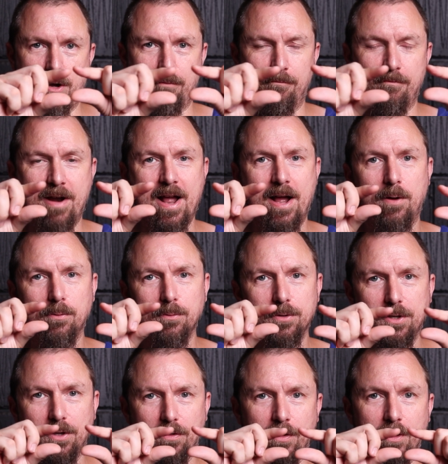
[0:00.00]

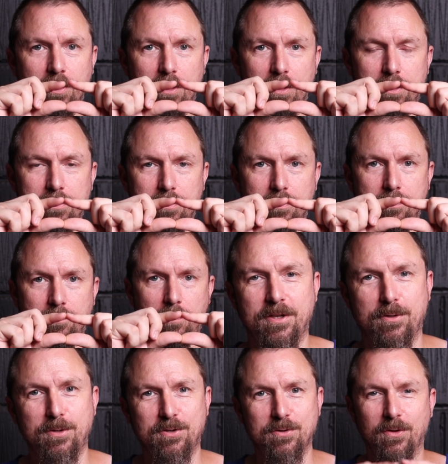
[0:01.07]
around the girdle
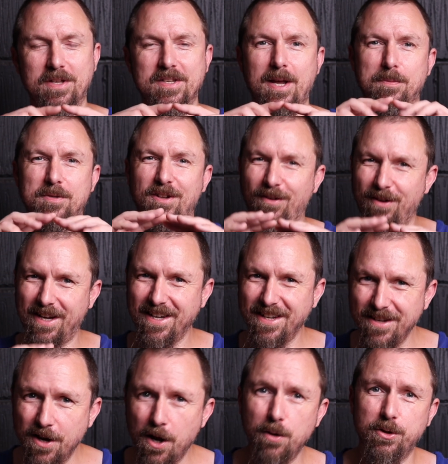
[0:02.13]
to ensure there's absolutely
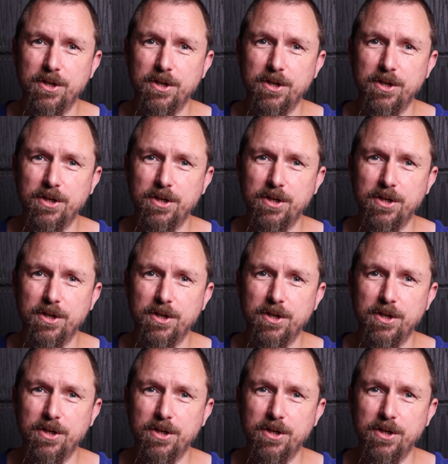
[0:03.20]
no